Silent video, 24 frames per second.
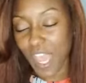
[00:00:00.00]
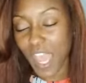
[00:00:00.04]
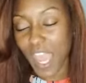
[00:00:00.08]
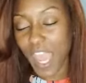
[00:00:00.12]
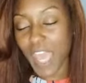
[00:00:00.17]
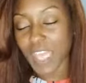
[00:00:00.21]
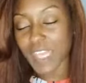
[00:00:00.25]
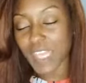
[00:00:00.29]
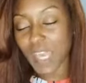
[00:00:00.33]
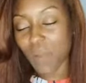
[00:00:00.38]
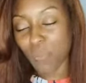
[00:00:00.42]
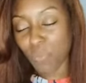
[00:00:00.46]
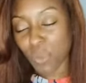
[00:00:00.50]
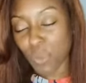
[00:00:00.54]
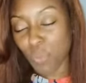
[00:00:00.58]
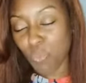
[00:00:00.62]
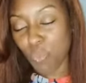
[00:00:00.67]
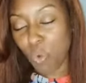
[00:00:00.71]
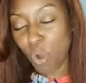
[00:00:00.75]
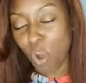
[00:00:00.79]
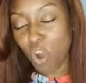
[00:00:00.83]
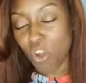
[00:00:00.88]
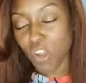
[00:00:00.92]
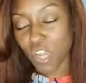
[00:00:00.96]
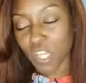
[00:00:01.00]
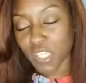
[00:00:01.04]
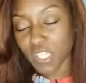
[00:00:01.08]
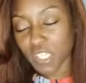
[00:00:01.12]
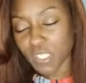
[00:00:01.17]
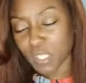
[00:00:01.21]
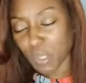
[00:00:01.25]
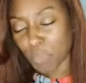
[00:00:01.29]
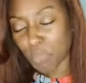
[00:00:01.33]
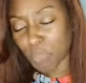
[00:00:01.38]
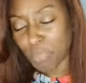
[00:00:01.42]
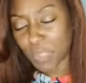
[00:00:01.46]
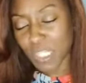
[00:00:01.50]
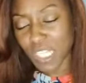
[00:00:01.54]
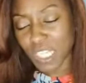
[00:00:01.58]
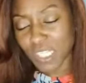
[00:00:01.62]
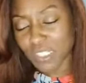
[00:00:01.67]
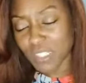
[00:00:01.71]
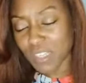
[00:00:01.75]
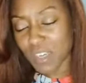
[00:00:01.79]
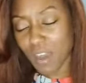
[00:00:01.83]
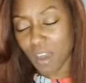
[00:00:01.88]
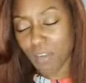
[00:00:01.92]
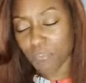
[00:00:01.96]
and that we walk under the
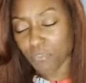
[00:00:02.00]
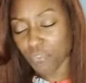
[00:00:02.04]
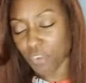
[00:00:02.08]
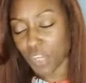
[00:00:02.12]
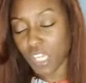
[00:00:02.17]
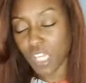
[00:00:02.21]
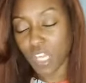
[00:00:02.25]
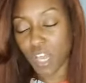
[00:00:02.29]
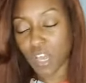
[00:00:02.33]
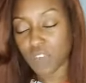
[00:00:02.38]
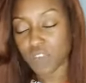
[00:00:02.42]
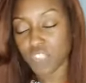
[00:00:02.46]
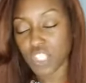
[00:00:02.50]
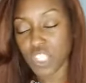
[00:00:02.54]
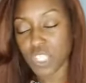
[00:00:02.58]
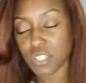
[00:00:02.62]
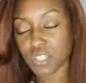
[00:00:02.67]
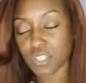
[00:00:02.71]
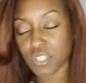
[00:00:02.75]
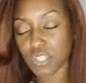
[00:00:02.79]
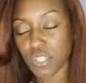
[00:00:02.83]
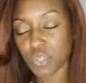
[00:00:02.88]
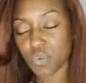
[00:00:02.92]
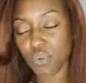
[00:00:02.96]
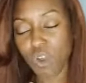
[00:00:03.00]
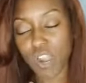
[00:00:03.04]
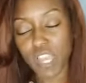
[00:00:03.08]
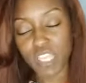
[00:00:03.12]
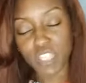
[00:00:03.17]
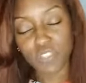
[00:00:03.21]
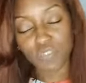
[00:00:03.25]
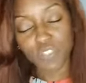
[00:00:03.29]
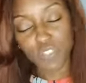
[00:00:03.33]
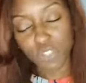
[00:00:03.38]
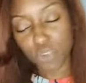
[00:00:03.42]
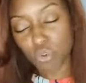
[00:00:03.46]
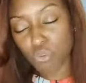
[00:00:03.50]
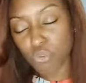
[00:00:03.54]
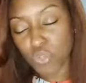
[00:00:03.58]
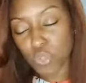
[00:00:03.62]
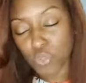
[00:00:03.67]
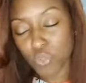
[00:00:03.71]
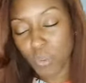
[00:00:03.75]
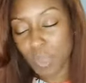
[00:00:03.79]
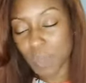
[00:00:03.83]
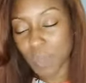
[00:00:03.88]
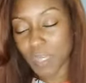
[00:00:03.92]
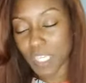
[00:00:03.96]
blood covering of Jesus Christ for those
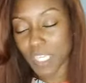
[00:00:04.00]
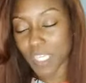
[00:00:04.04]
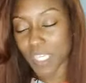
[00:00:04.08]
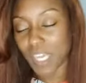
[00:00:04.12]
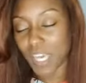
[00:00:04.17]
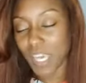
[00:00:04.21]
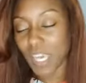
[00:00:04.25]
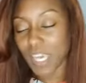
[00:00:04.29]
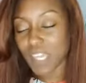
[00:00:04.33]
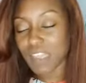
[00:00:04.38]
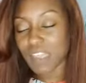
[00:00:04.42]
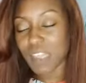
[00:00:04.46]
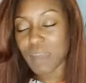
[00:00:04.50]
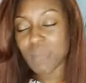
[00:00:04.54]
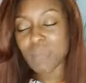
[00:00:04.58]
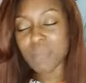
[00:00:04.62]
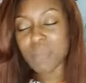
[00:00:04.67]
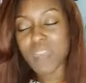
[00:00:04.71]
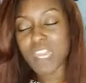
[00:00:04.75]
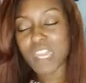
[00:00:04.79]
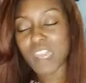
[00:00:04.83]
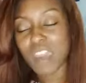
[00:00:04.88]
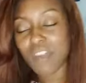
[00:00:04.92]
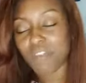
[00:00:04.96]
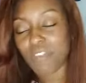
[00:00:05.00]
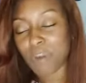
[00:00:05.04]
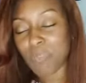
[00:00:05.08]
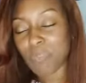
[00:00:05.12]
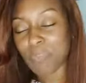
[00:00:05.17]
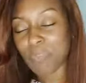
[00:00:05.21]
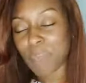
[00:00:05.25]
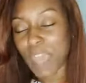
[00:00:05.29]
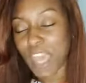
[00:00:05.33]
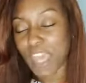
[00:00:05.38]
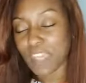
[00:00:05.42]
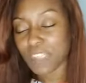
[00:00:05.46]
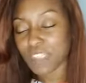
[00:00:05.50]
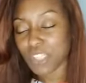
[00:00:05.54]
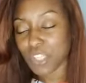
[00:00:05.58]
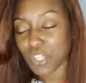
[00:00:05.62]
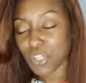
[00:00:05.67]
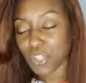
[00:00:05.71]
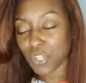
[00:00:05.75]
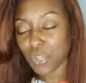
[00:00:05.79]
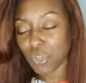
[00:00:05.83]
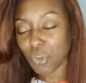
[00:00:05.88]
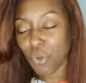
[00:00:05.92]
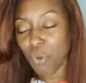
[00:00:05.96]
women that may have
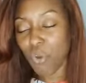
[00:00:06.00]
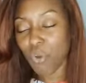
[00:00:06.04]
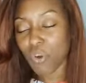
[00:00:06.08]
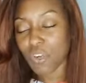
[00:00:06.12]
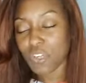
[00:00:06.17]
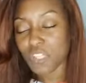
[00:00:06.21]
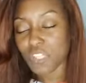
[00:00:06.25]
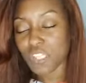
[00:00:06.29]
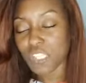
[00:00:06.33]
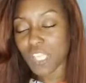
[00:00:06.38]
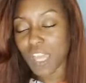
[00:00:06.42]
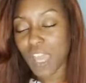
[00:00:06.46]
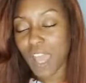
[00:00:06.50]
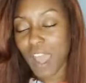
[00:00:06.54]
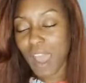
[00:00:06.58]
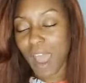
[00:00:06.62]
abandoned the course.